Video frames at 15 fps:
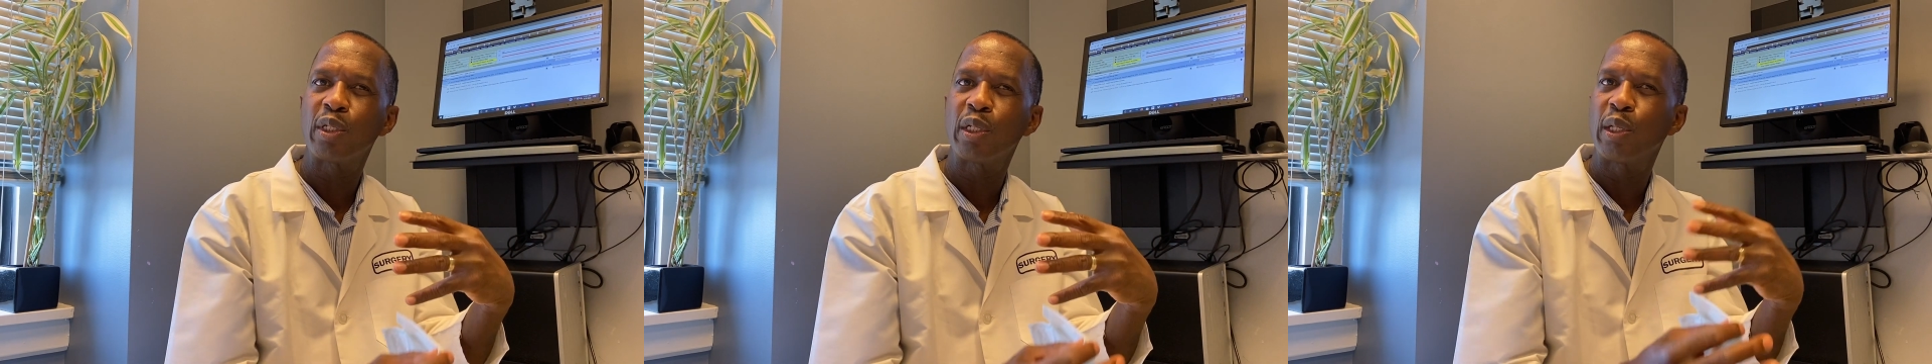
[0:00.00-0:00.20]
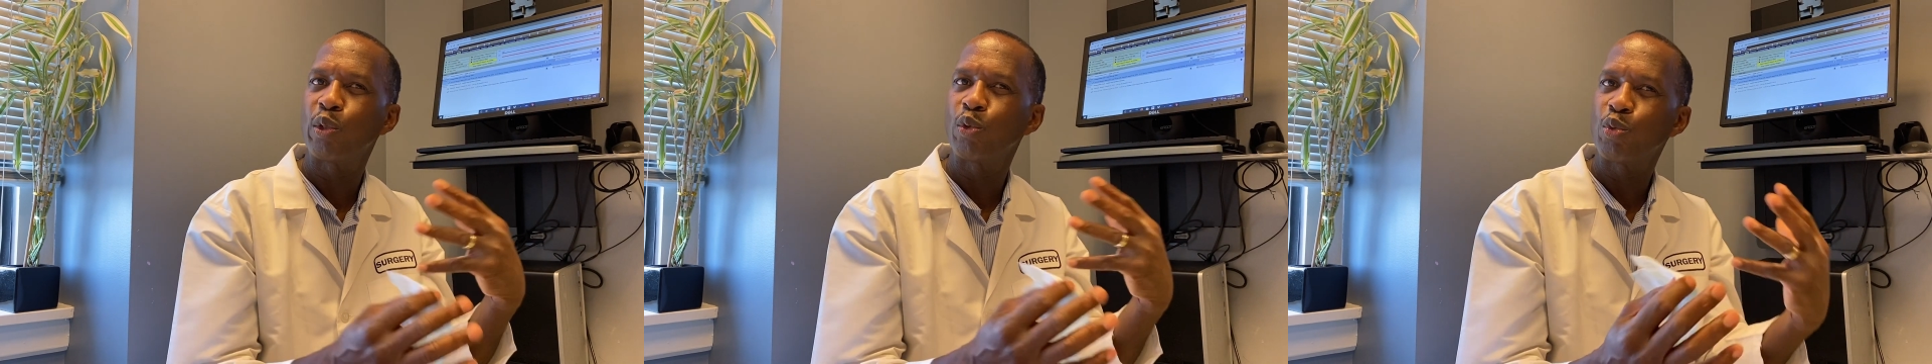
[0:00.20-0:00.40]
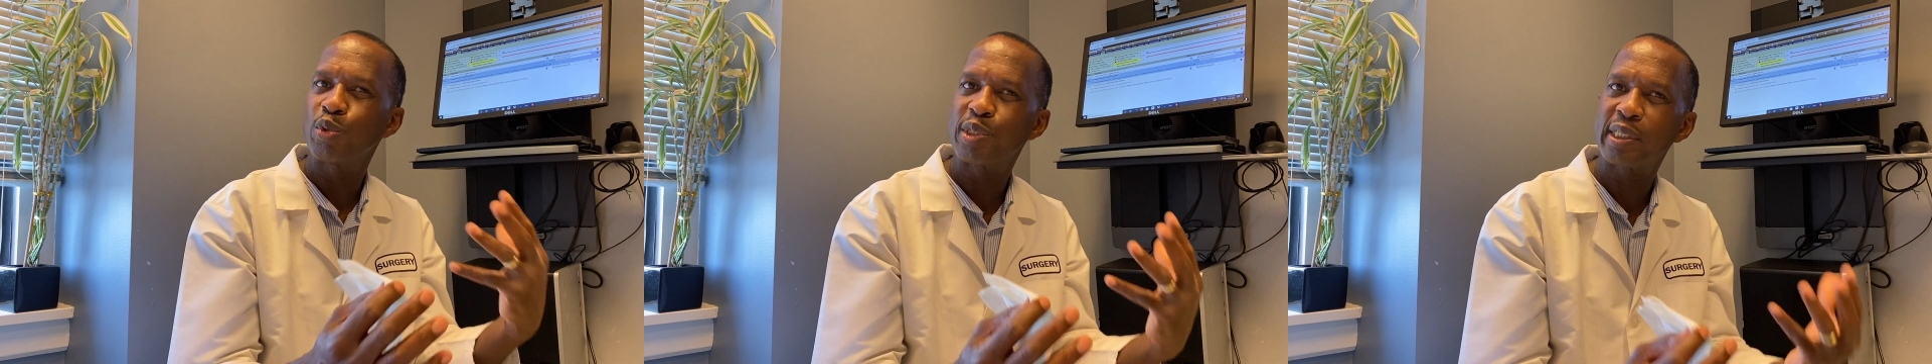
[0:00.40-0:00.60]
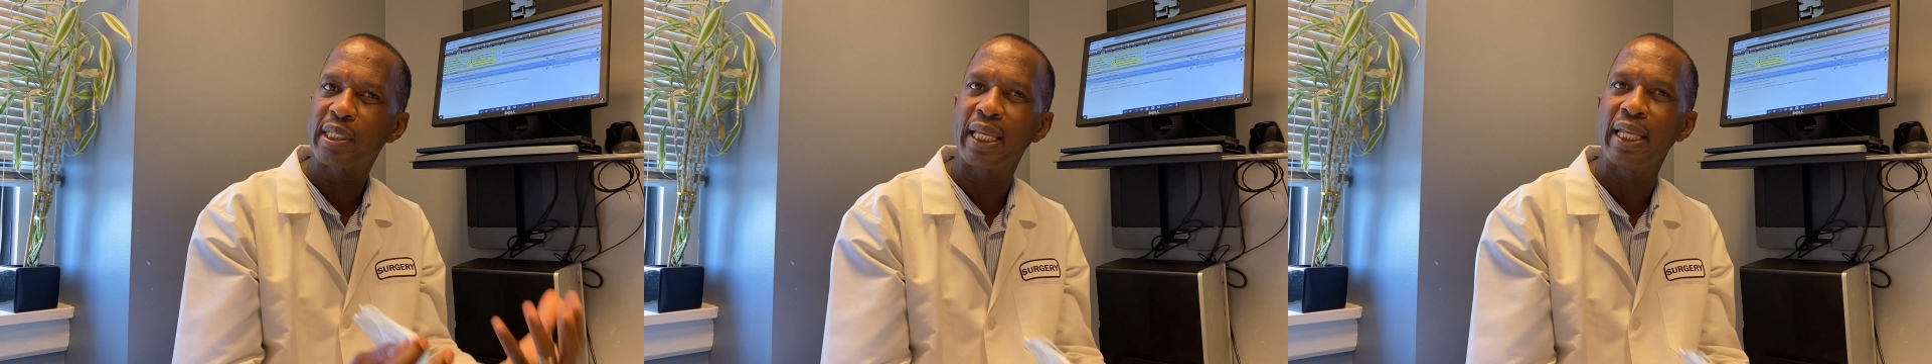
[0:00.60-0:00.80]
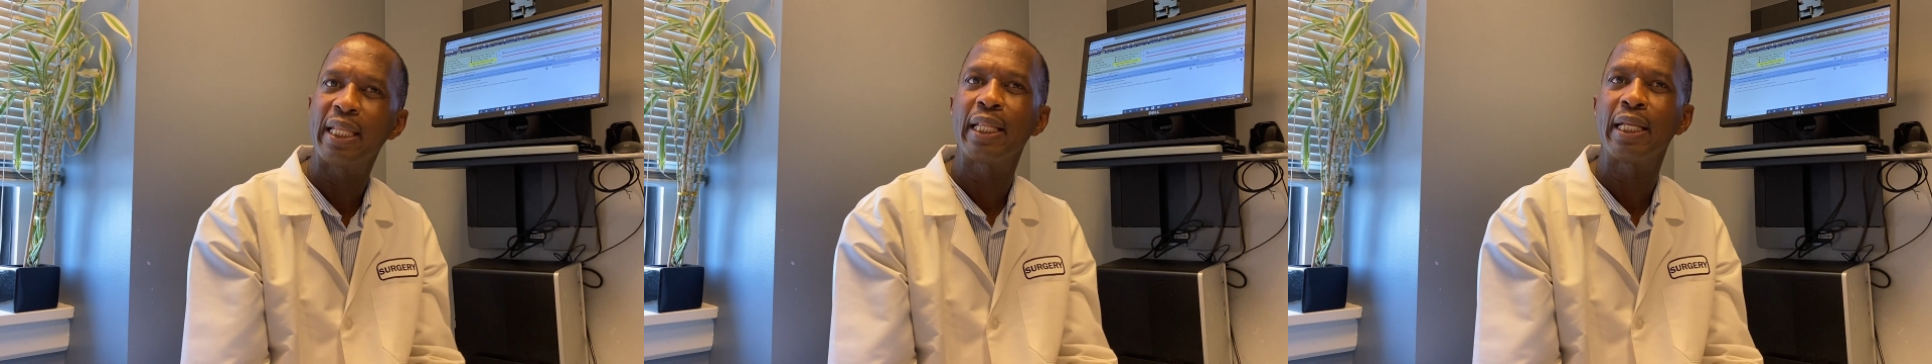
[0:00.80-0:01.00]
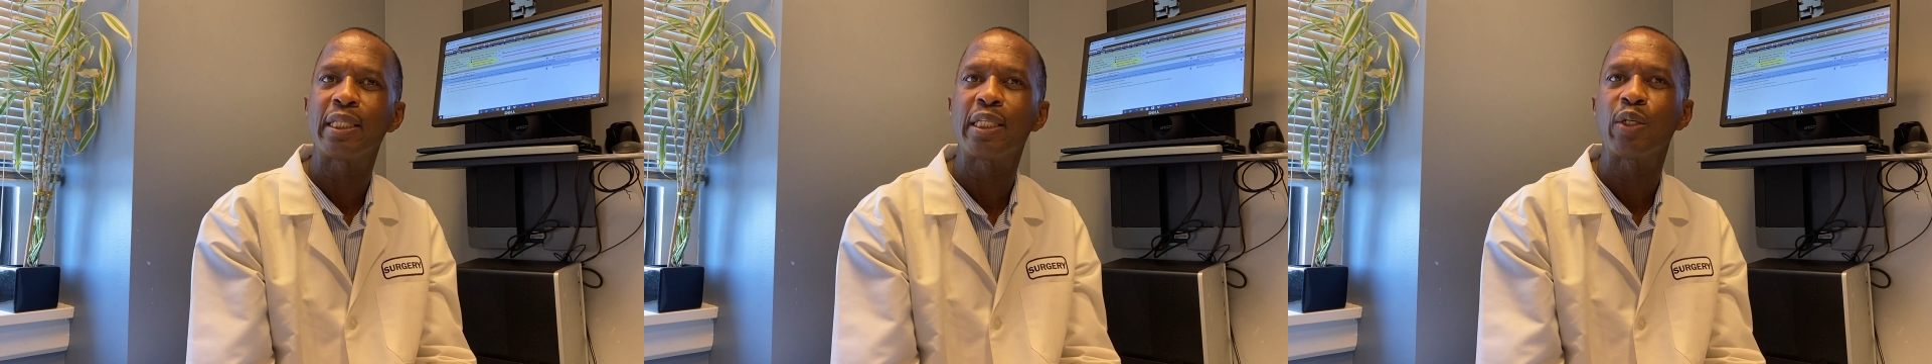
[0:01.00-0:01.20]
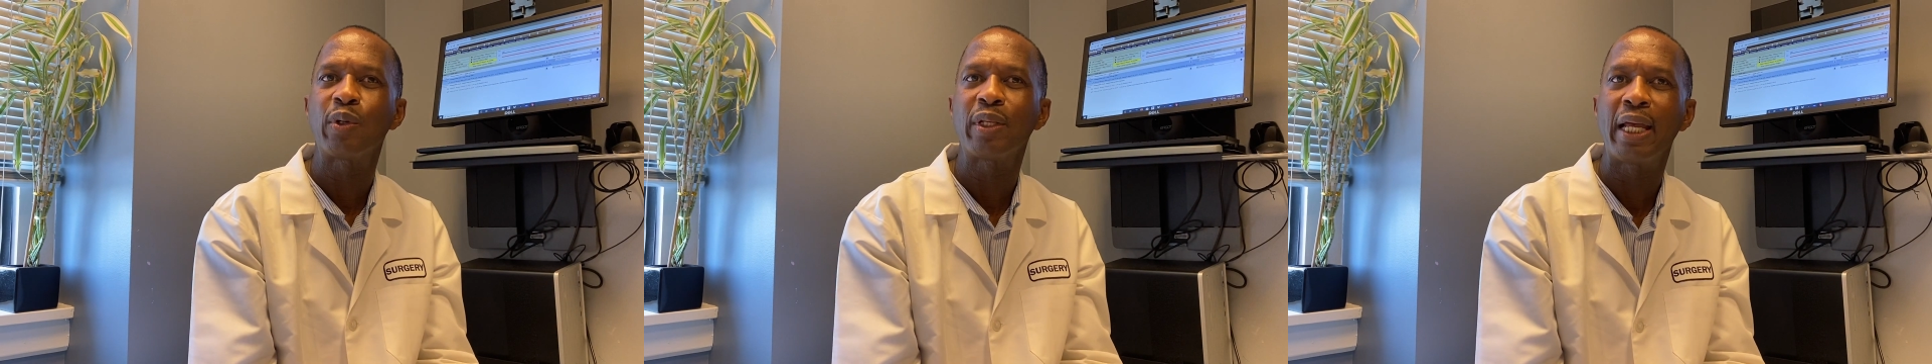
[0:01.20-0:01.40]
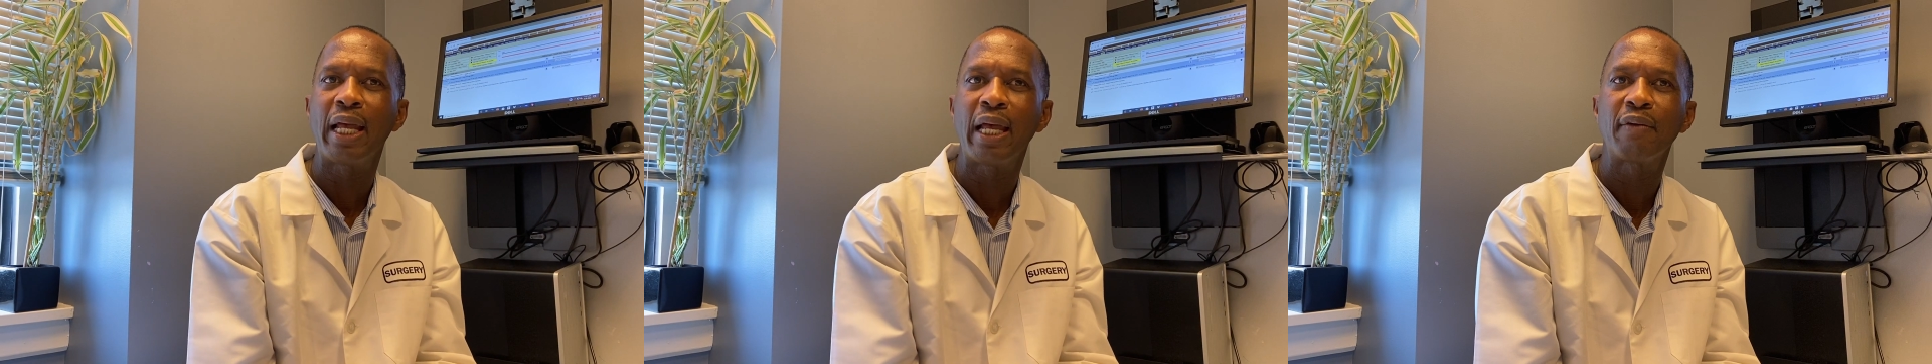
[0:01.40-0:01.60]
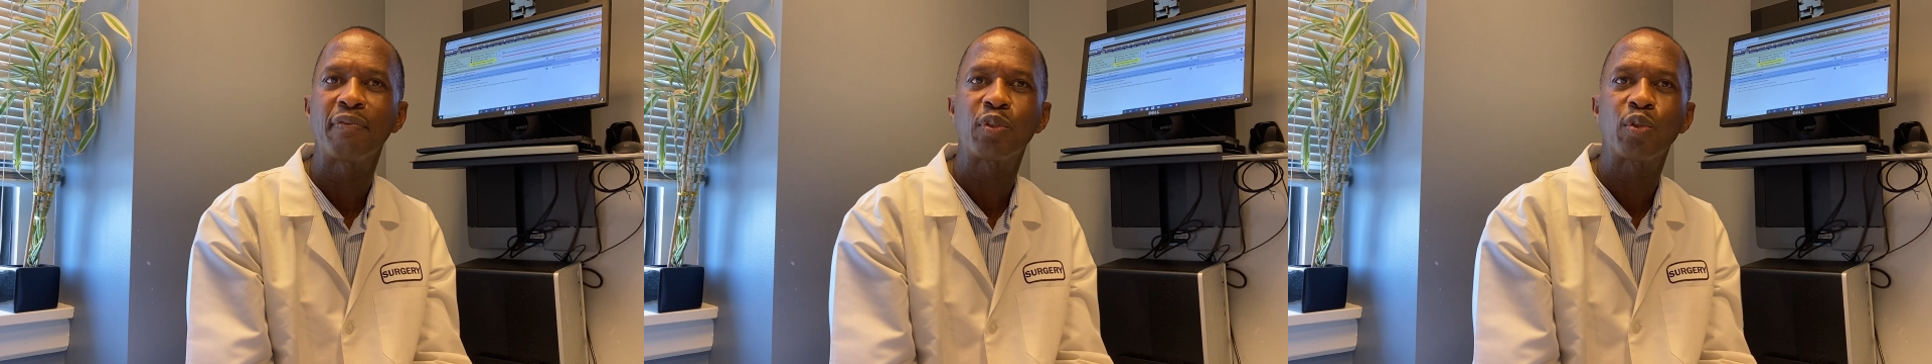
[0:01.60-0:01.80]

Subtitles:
the loose skin that you would have.